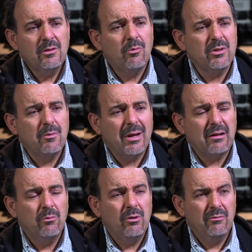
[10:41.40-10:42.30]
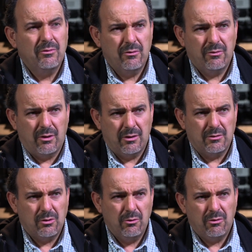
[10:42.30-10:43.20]
So what's a black and white viewfinder?
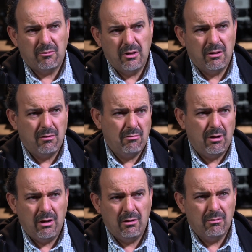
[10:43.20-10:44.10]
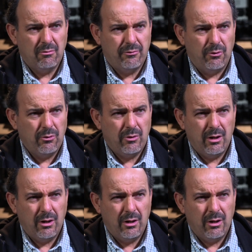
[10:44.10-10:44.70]
2-3 grand or 4 grand?